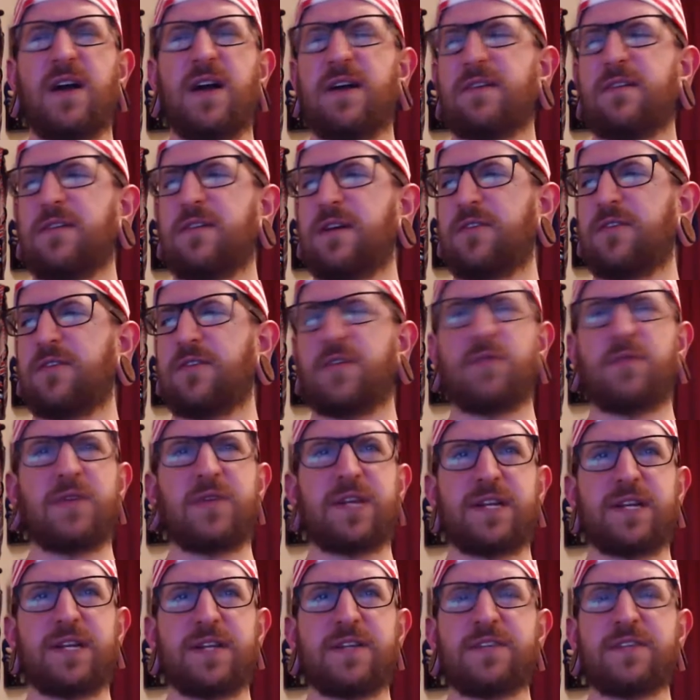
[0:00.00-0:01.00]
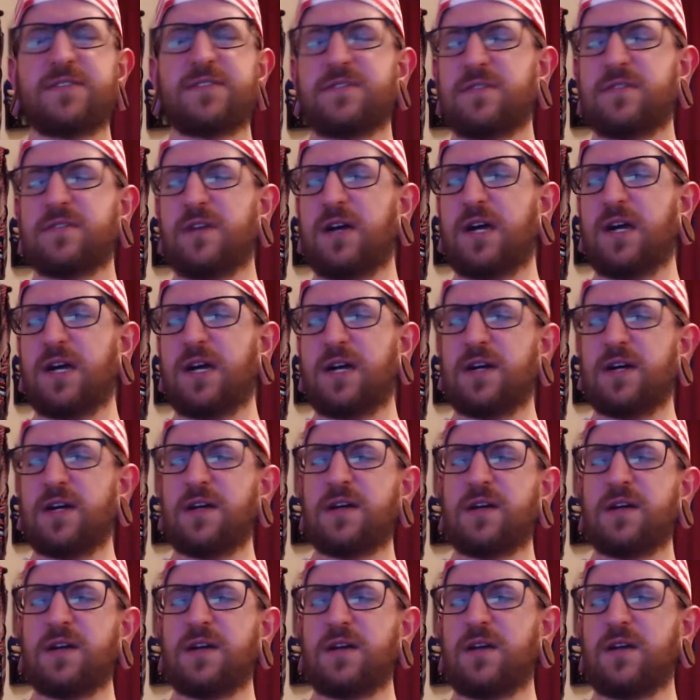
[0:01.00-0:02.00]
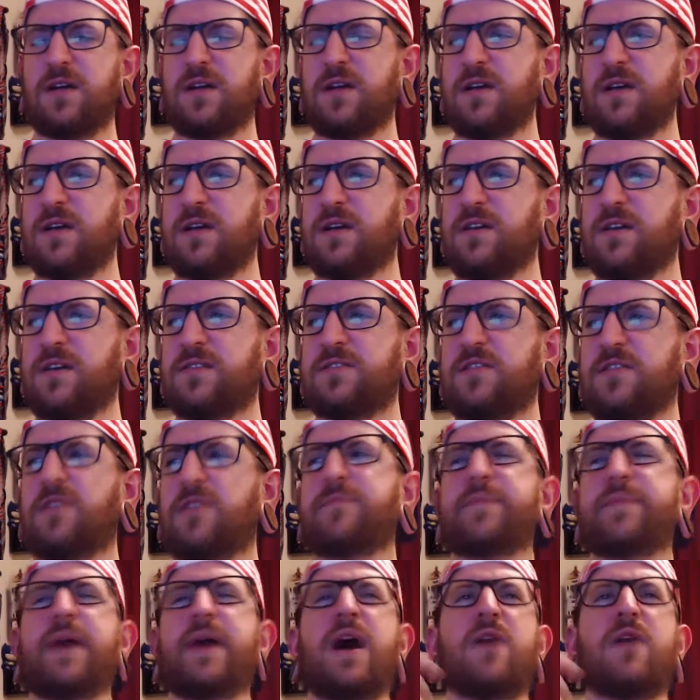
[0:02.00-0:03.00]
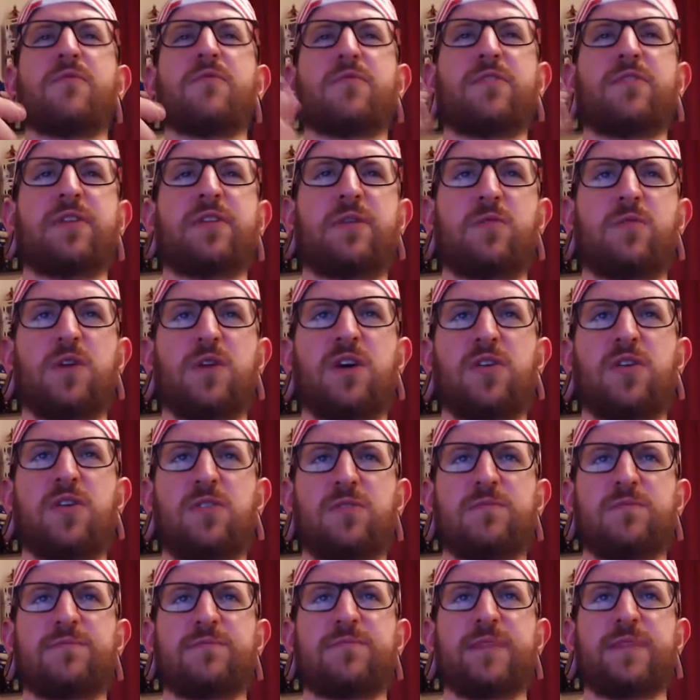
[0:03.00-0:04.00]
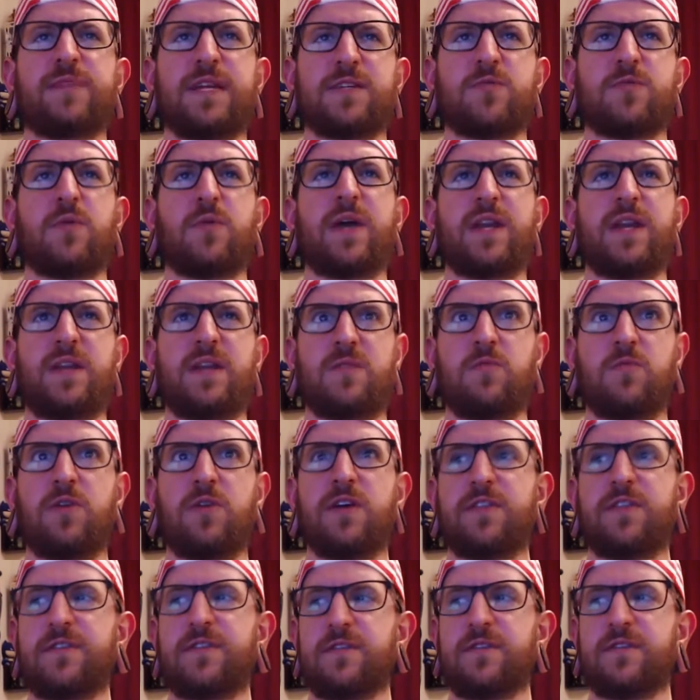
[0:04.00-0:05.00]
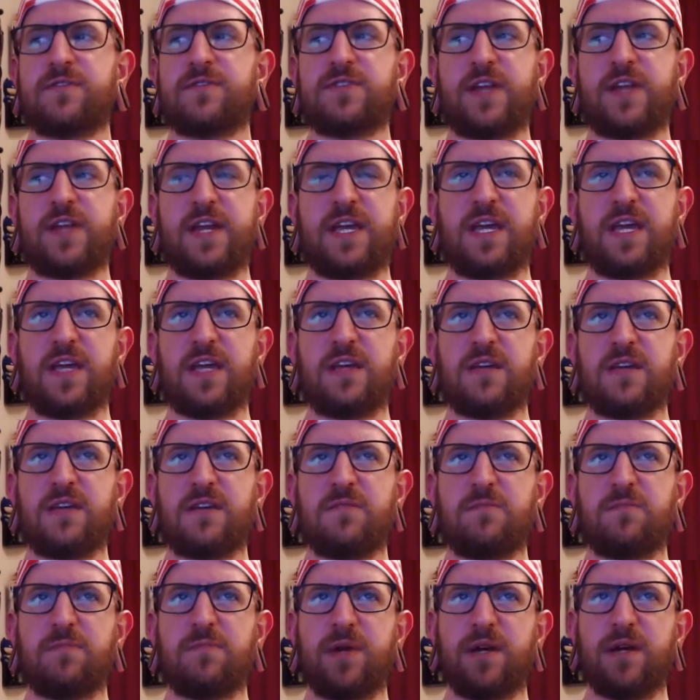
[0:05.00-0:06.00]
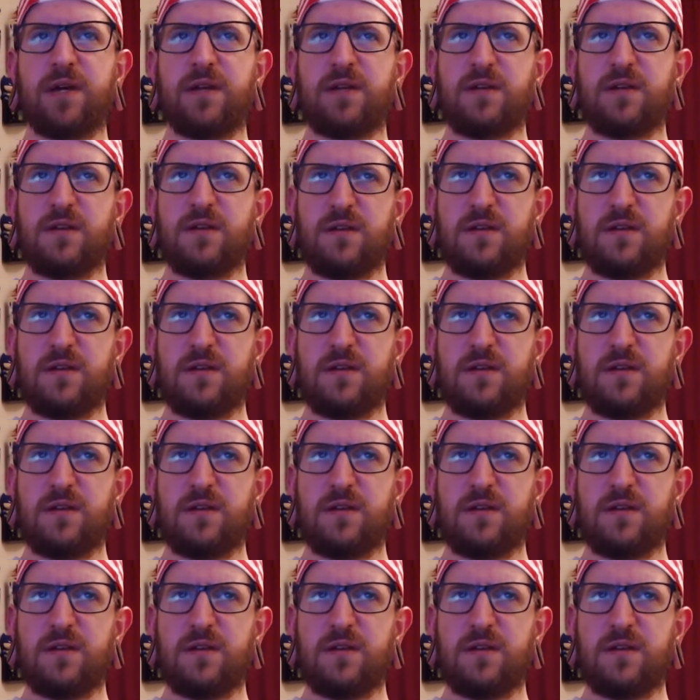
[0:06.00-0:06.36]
I don't know what it is. So I'm not really well antiquated with Steady Hand, but